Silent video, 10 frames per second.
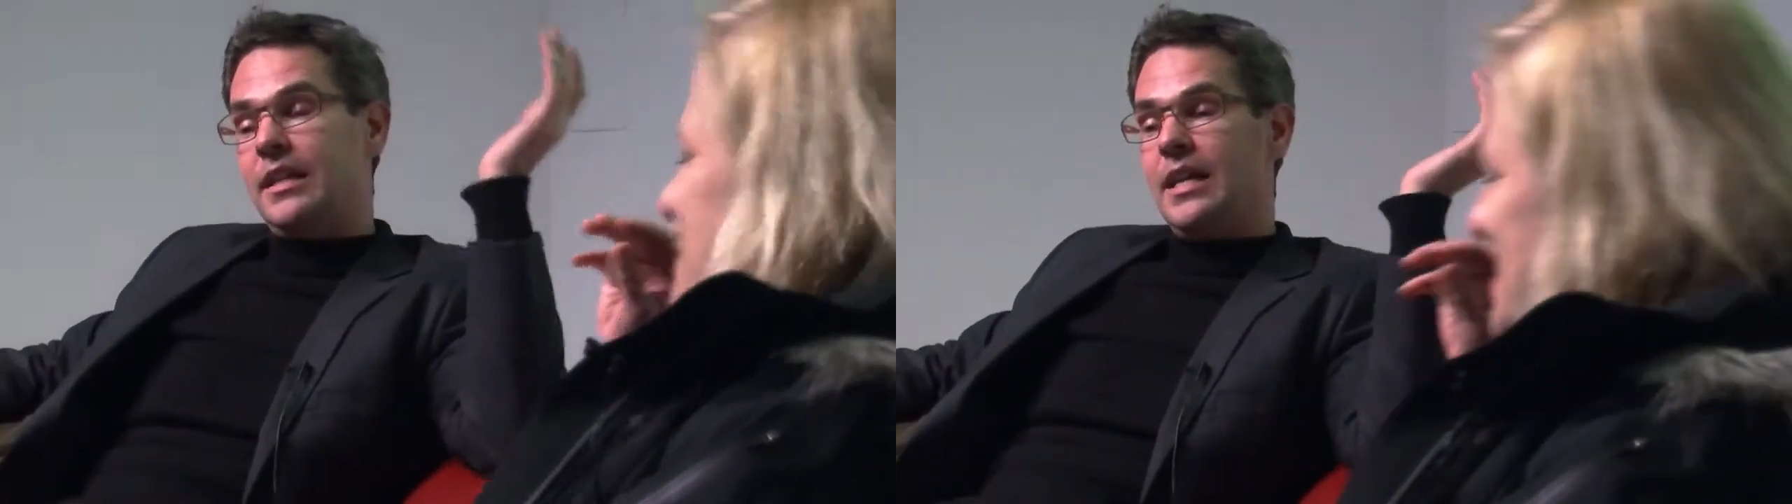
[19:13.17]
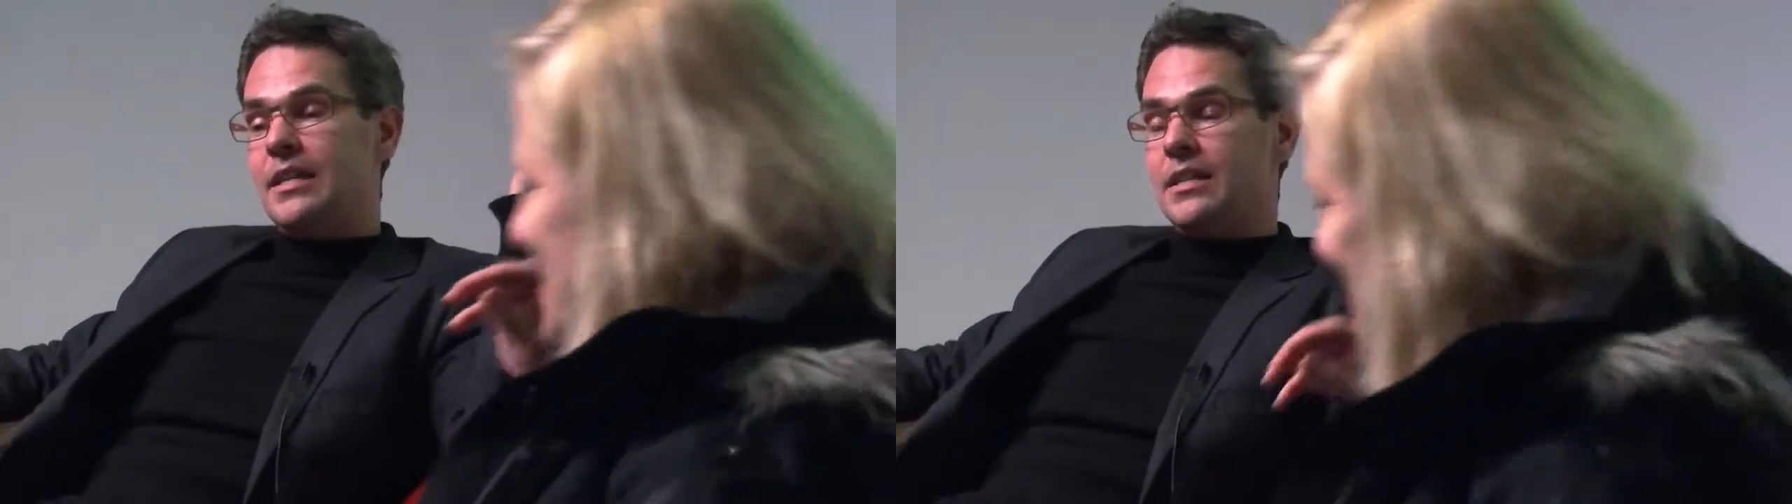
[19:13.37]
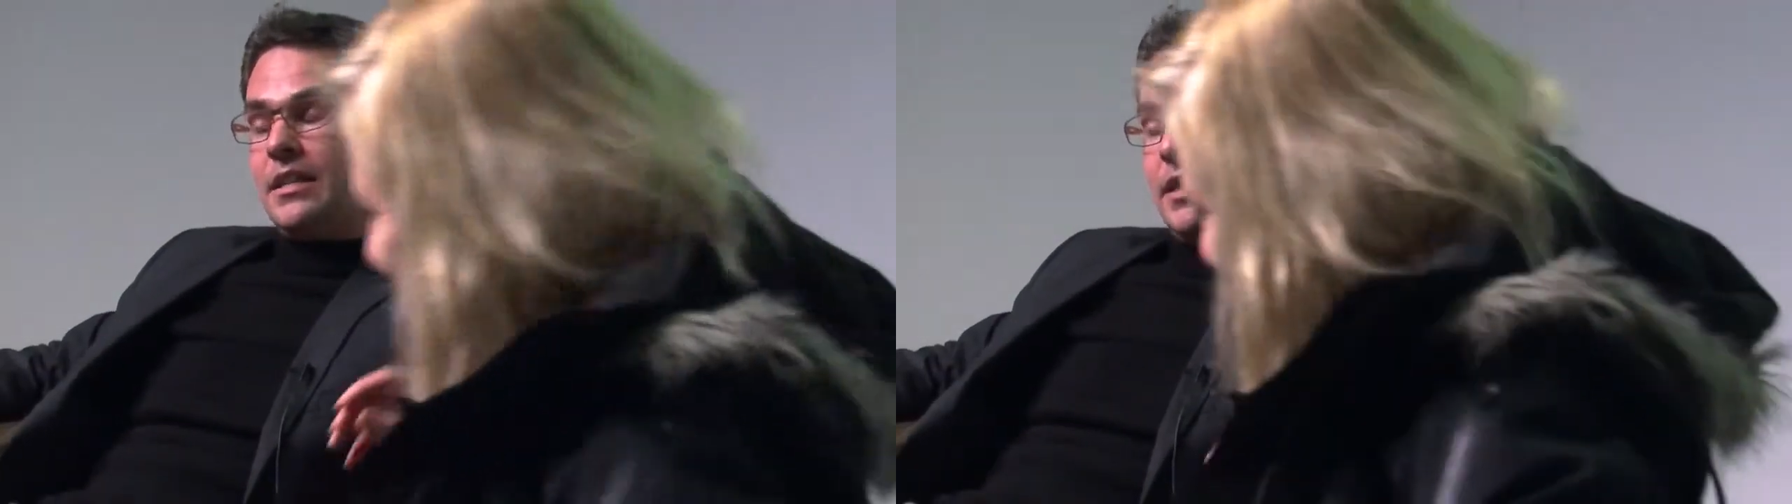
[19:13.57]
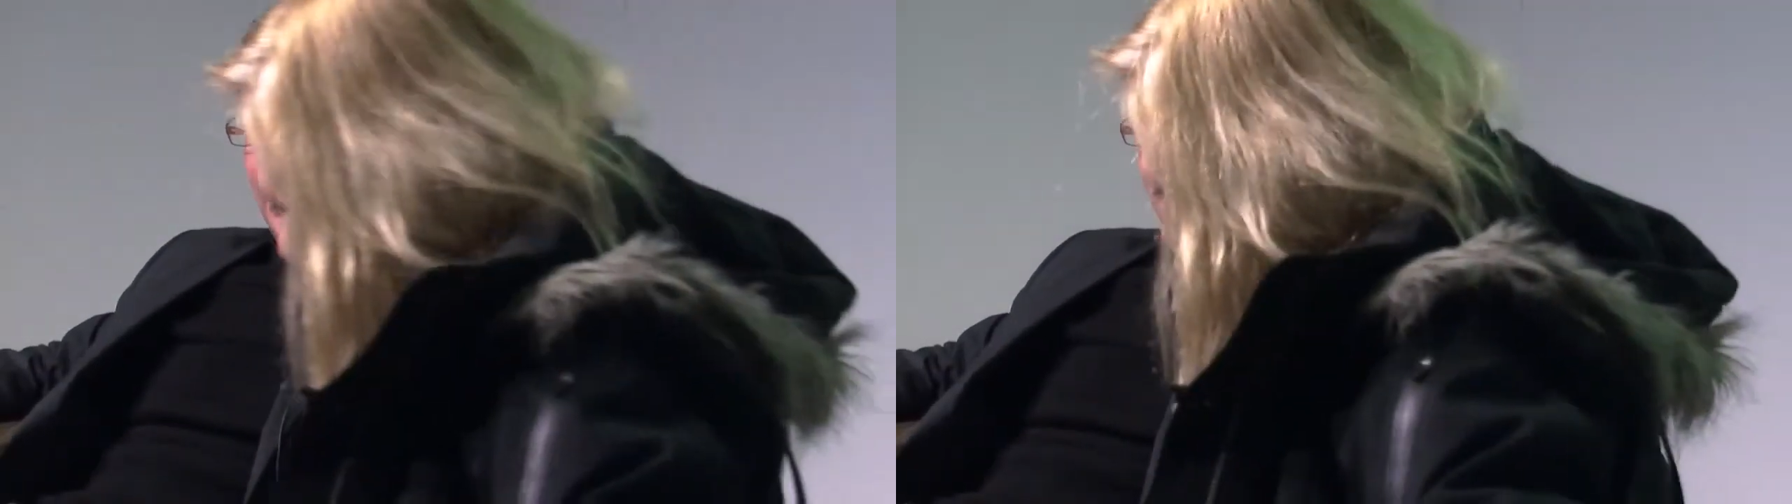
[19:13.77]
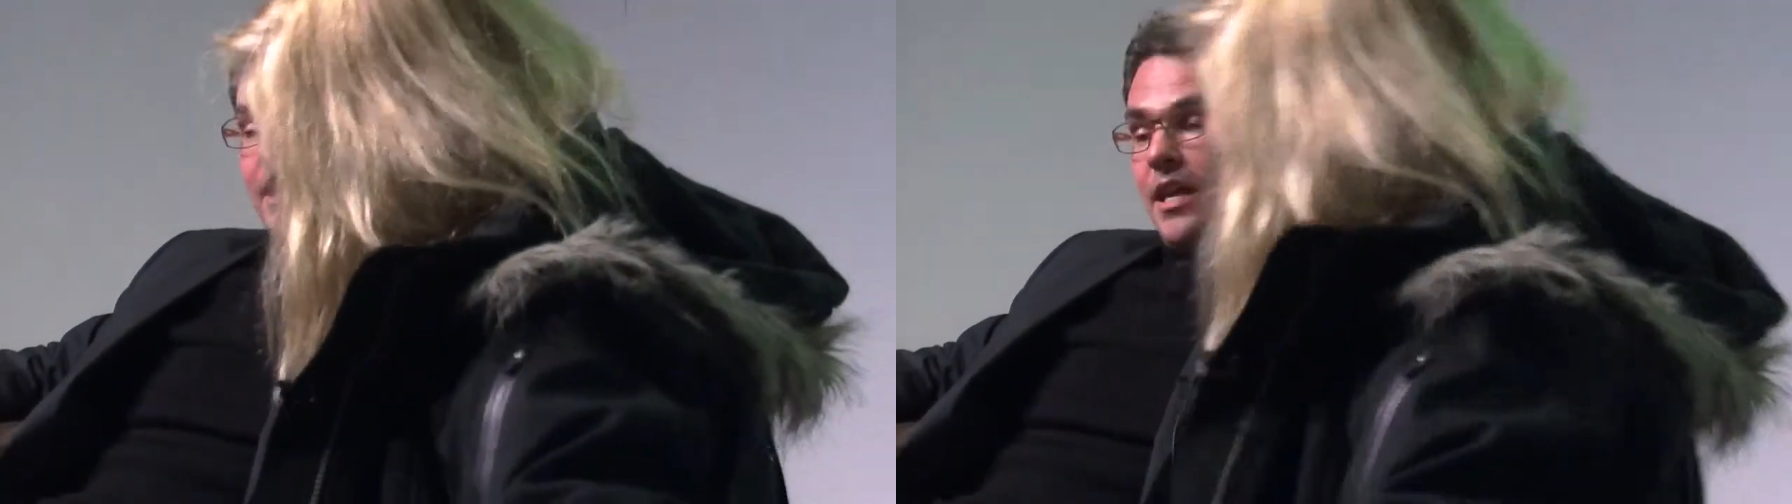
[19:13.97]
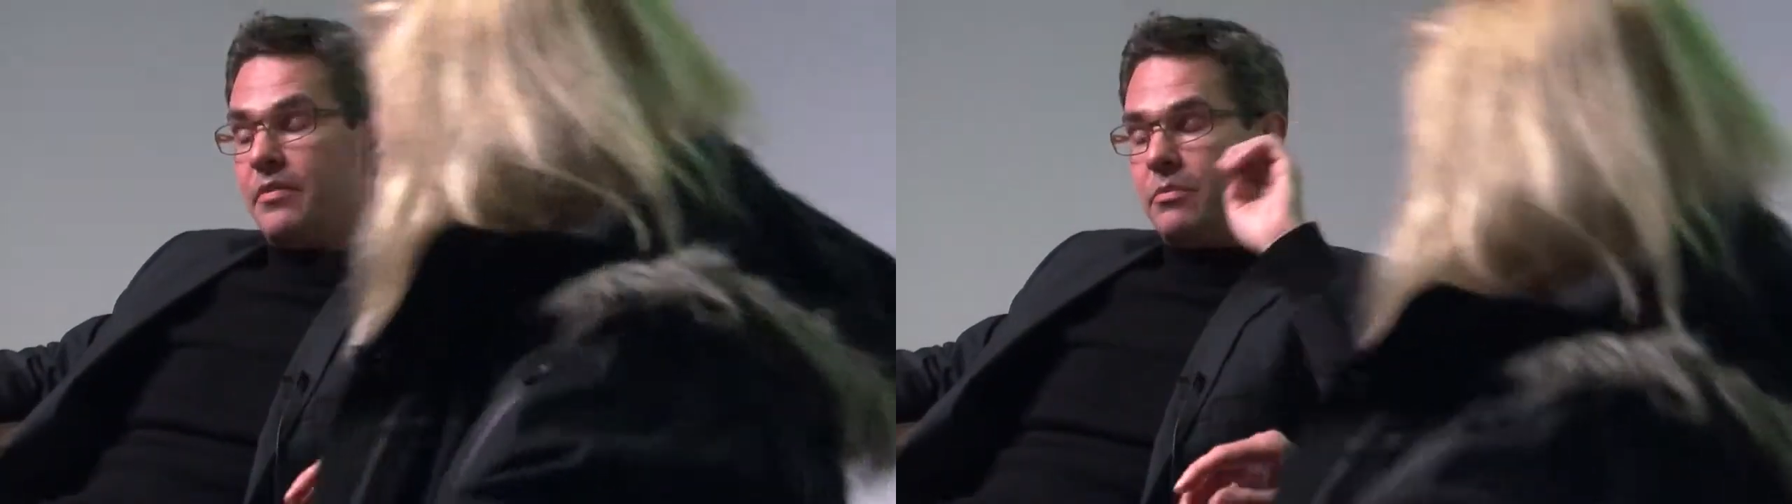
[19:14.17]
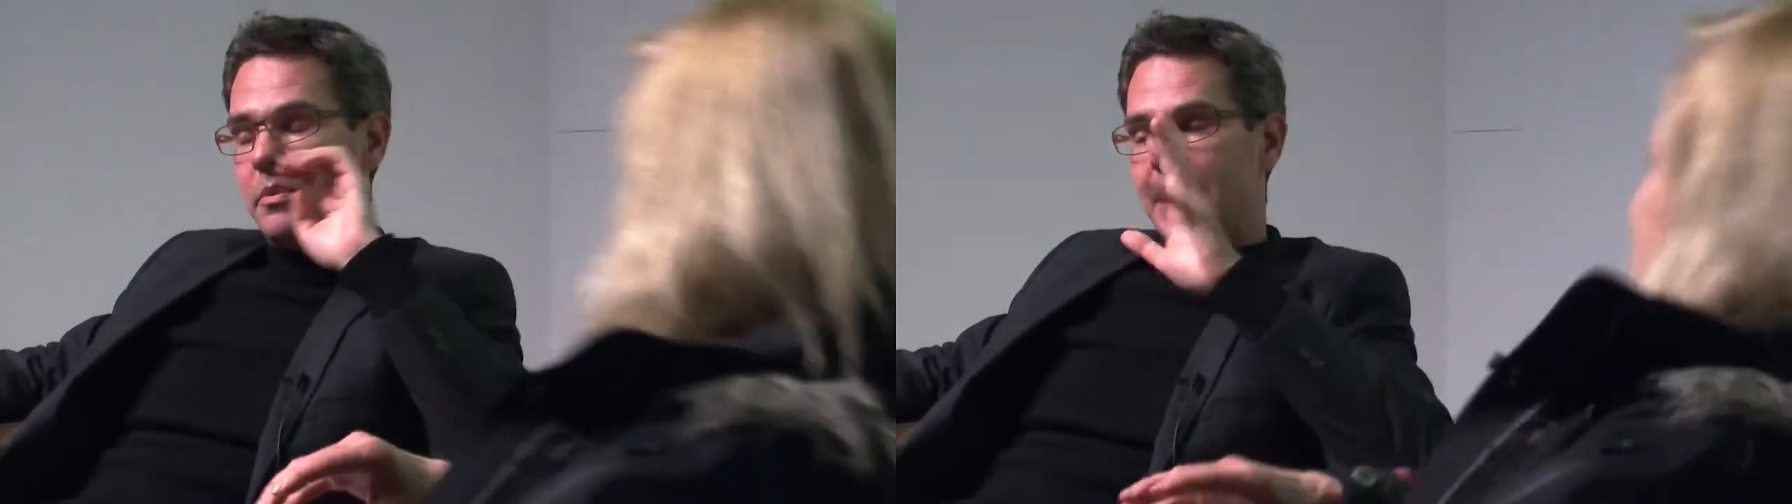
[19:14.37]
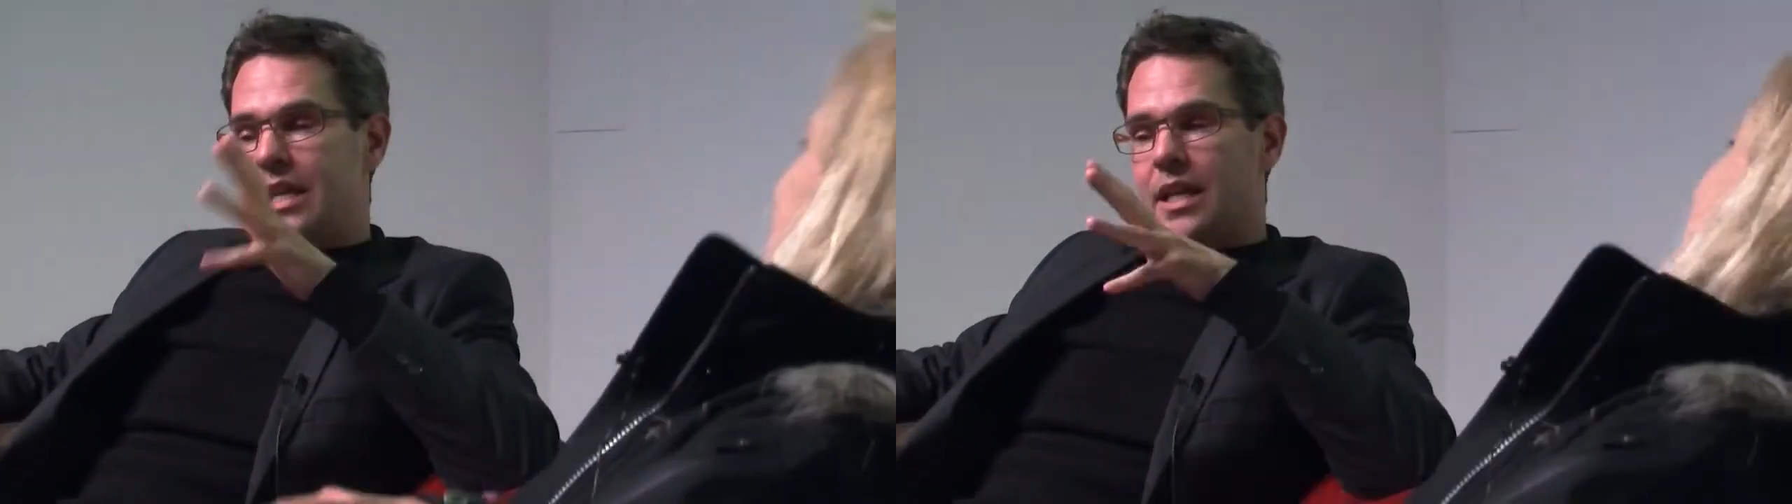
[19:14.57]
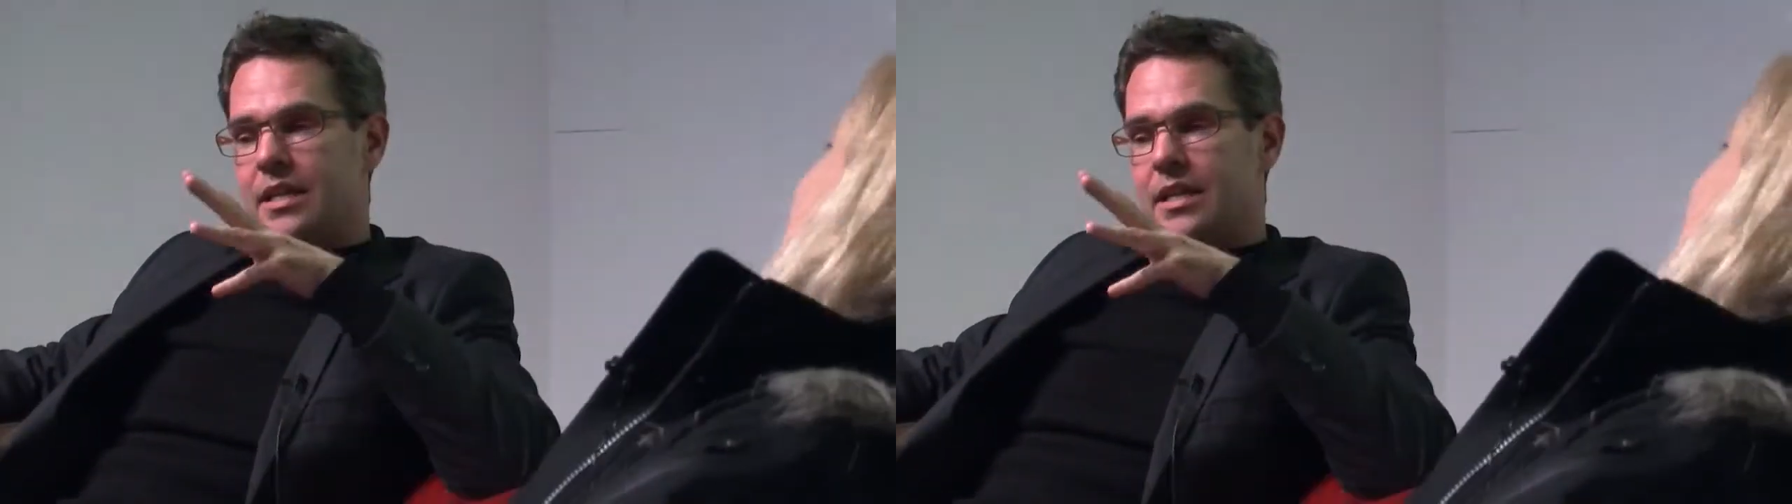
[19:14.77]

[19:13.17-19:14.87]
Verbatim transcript: that uh, I, I, from the beginning,